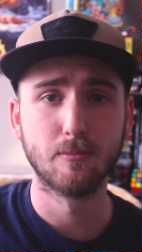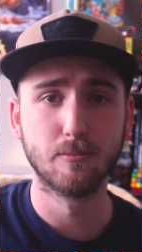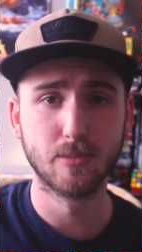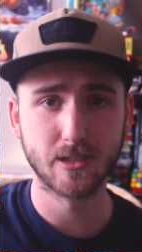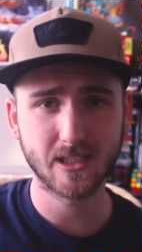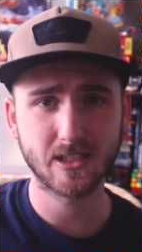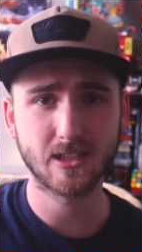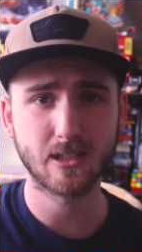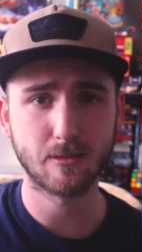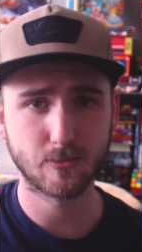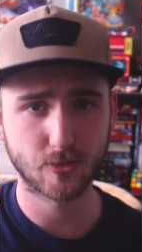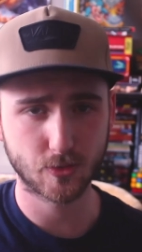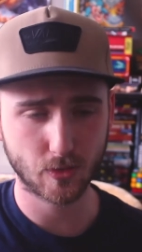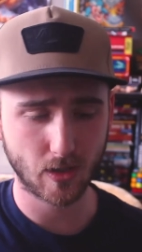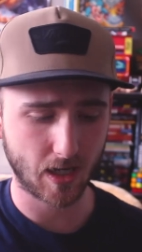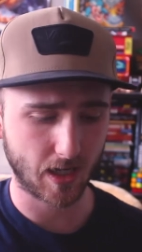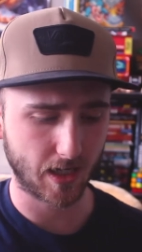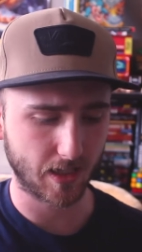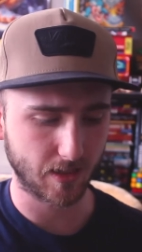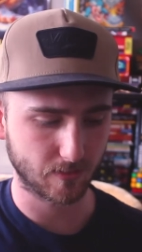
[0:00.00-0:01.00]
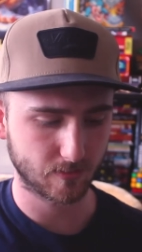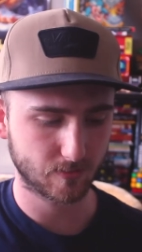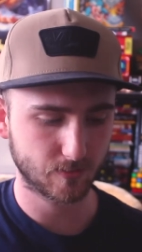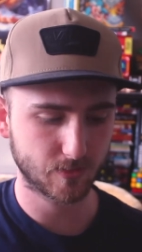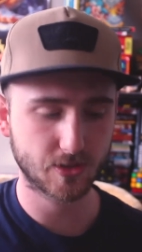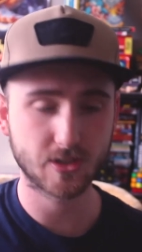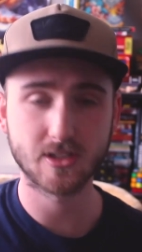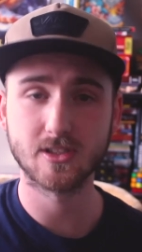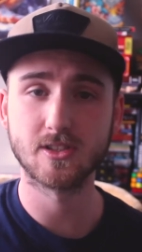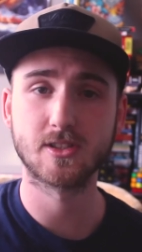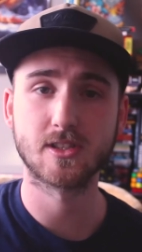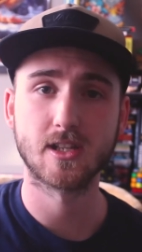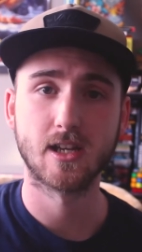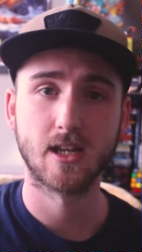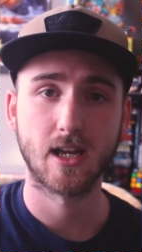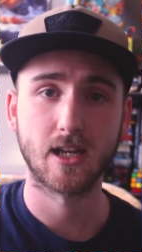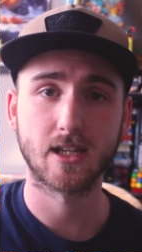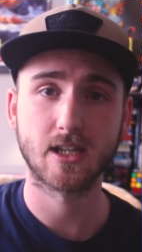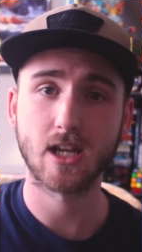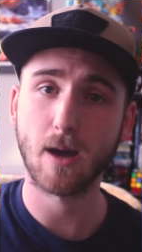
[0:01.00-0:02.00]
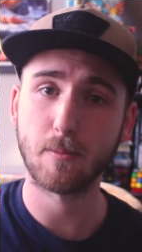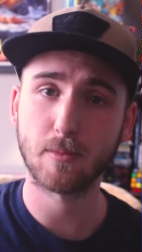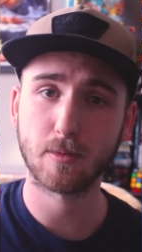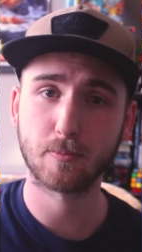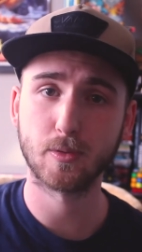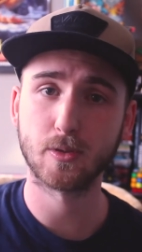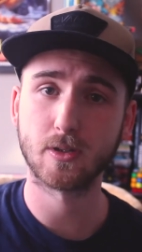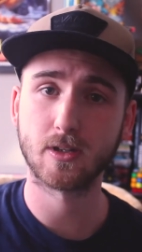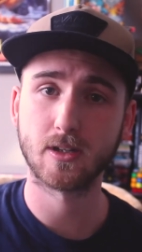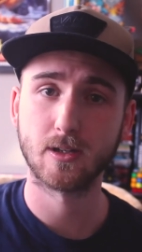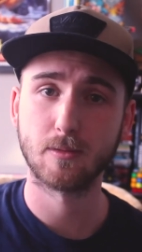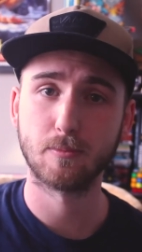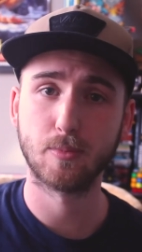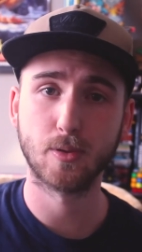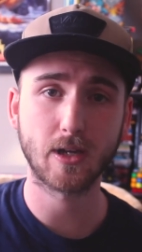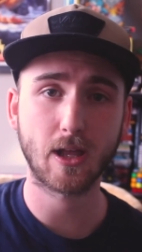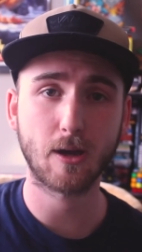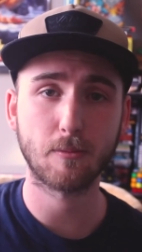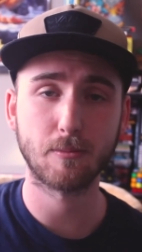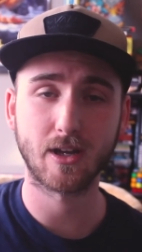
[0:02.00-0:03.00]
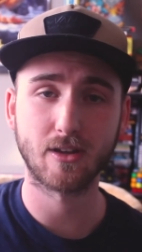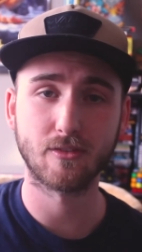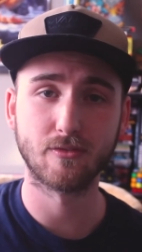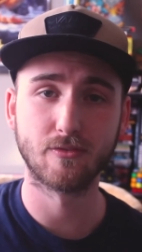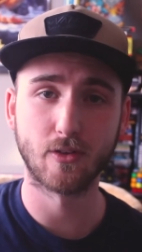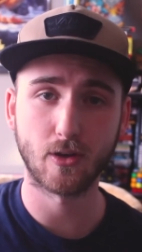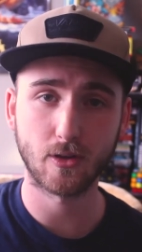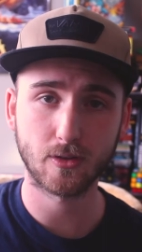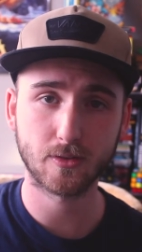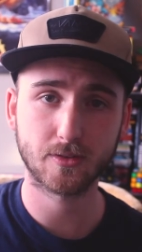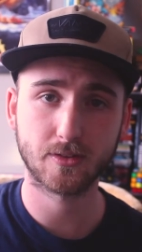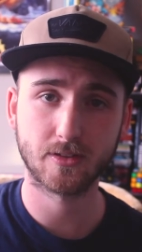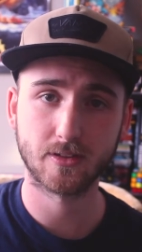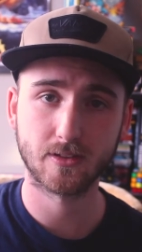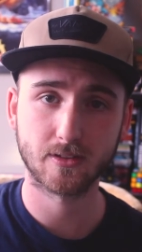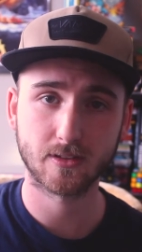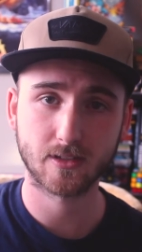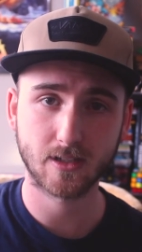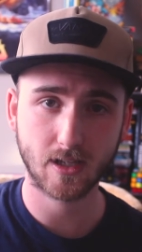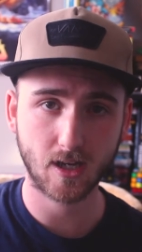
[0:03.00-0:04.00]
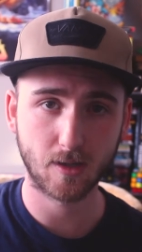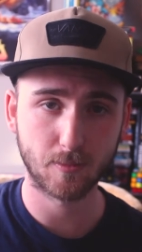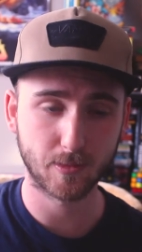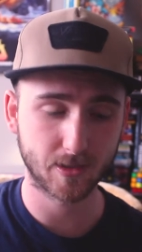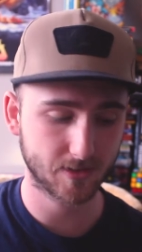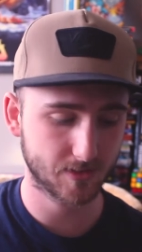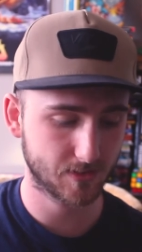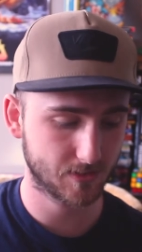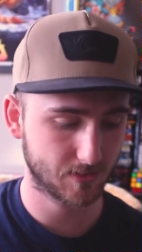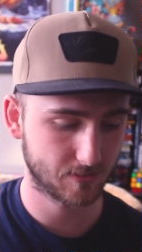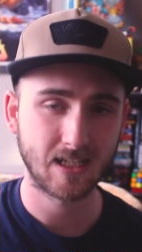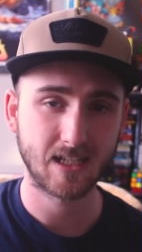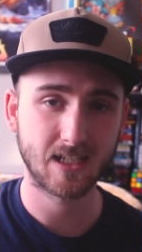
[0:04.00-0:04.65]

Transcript: Bleed Them Dry, which is a comic book put out by Vault Comics.